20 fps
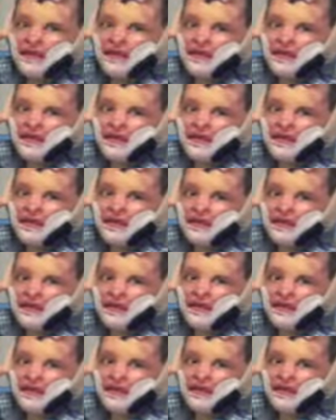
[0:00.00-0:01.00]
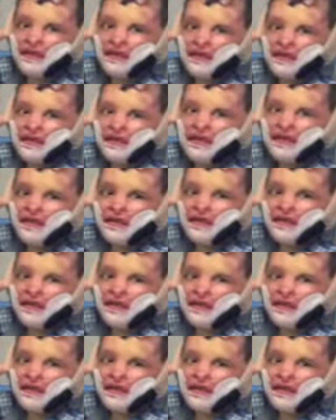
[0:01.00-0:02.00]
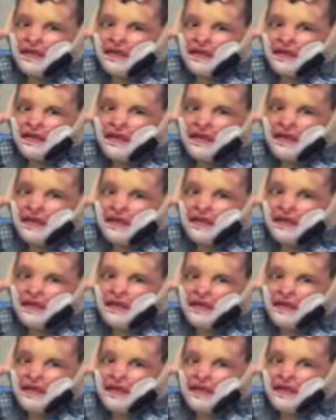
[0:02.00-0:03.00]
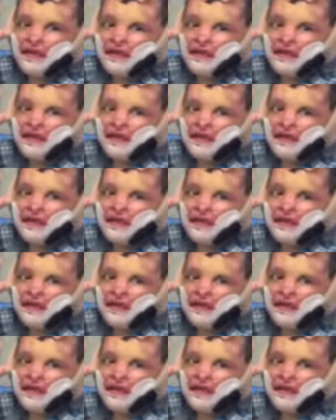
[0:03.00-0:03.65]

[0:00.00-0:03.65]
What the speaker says: Nothing is said.